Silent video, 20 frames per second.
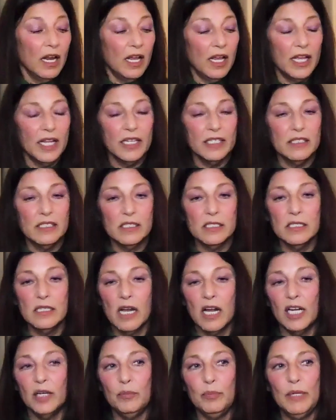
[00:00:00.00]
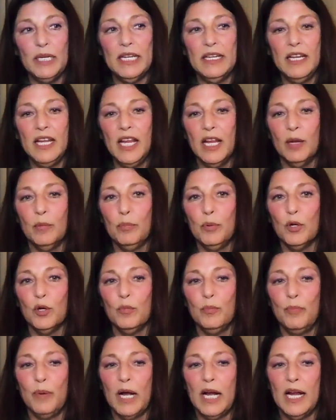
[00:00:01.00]
and not being
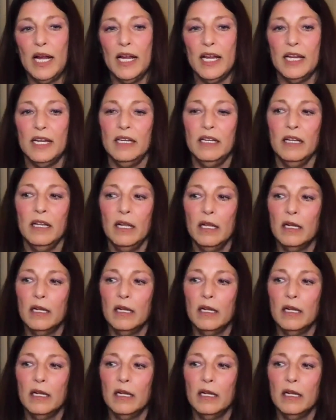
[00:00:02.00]
hampered by